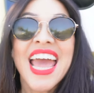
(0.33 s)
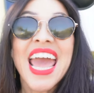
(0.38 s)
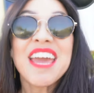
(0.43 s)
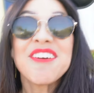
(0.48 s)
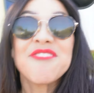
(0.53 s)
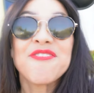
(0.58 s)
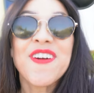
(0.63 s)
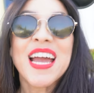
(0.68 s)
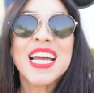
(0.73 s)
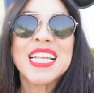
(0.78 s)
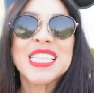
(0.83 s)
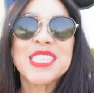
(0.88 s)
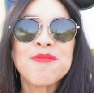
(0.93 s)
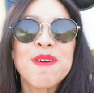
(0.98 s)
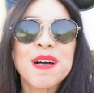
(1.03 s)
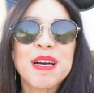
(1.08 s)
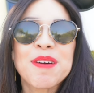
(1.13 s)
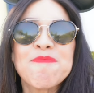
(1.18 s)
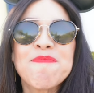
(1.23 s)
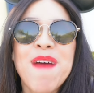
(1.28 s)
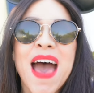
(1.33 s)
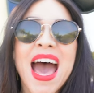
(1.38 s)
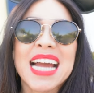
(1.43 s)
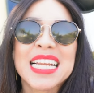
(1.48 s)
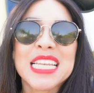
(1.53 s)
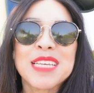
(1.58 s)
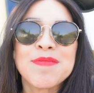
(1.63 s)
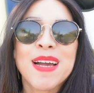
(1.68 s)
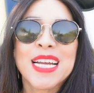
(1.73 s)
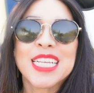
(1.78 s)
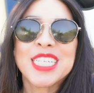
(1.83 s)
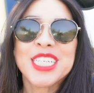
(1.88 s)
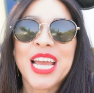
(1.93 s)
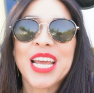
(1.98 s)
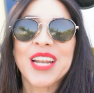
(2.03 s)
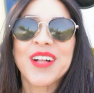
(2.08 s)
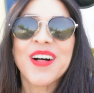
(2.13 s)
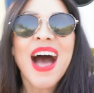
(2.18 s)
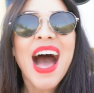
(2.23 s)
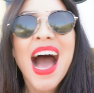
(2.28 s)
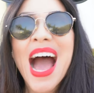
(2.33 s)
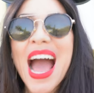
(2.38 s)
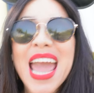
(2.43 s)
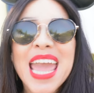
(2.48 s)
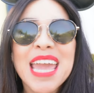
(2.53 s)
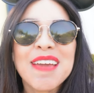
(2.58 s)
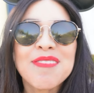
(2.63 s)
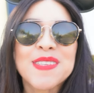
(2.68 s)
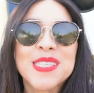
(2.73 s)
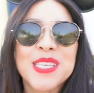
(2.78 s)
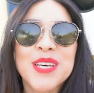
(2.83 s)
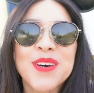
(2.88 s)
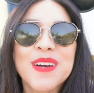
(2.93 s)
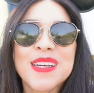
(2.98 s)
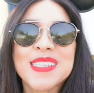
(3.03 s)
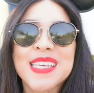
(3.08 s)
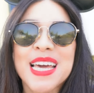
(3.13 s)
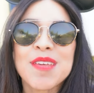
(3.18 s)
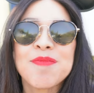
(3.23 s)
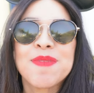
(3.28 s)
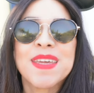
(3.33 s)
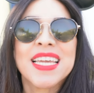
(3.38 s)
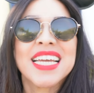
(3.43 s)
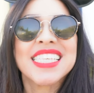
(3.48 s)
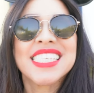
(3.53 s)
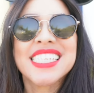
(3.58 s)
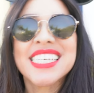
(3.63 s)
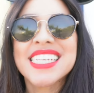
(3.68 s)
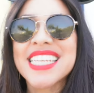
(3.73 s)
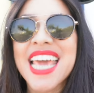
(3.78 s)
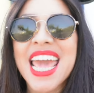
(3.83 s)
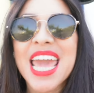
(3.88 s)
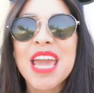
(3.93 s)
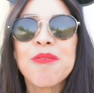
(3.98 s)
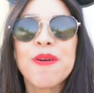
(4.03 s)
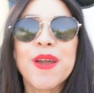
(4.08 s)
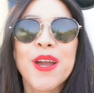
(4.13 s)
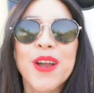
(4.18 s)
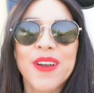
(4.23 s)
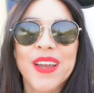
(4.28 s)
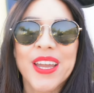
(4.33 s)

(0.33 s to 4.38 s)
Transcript: Hey friends, and welcome back to my channel. I am so excited because today we are